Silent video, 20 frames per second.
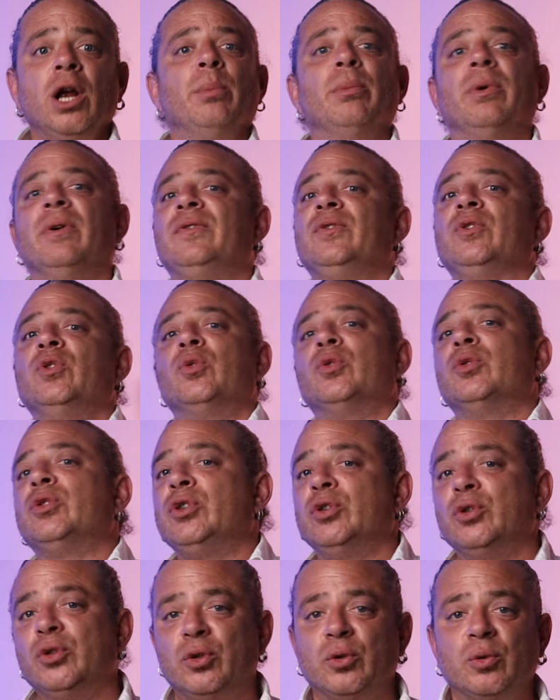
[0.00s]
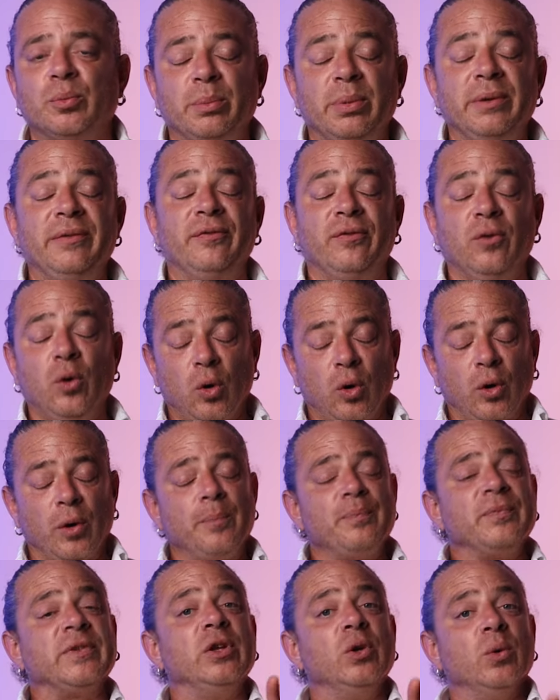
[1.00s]
before you,
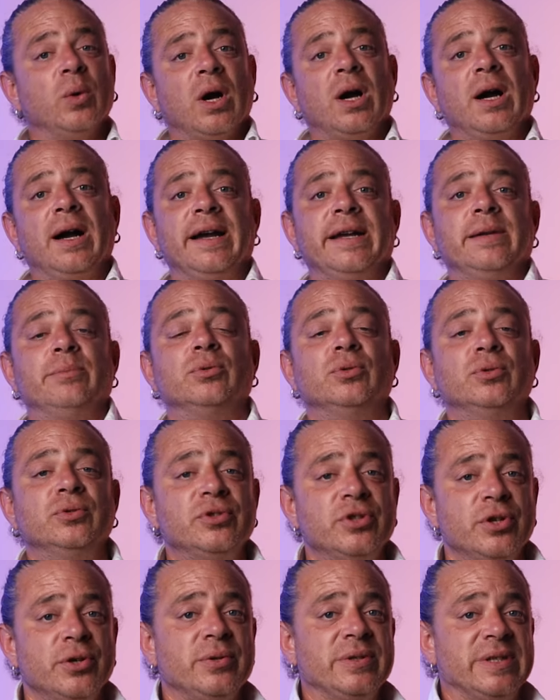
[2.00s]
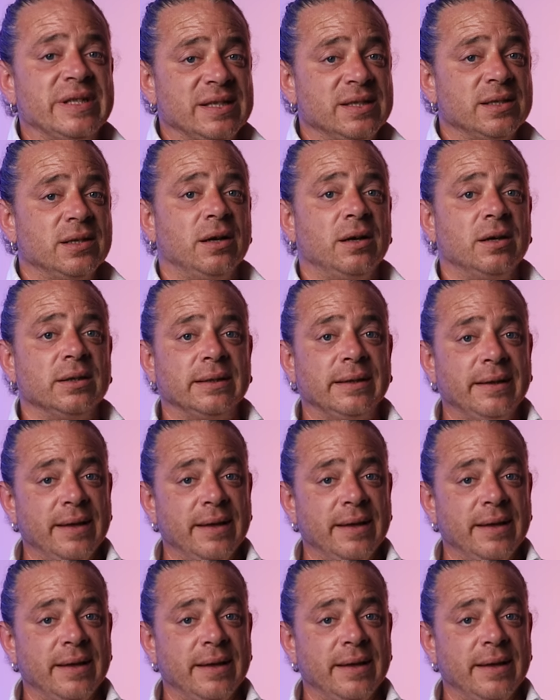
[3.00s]
before you are able to discard